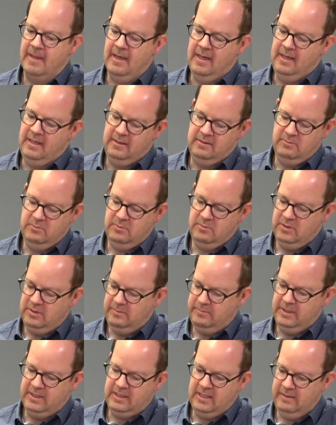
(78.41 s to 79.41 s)
And it
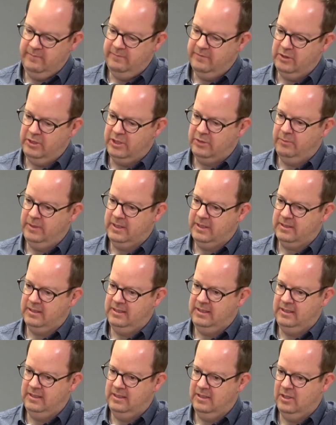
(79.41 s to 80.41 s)
became very
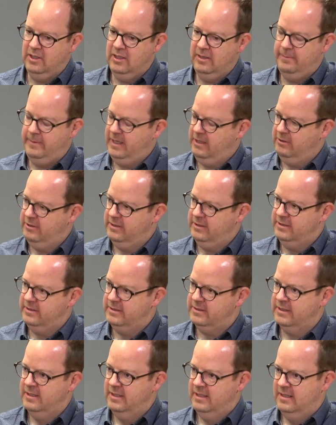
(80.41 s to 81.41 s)
quickly apparent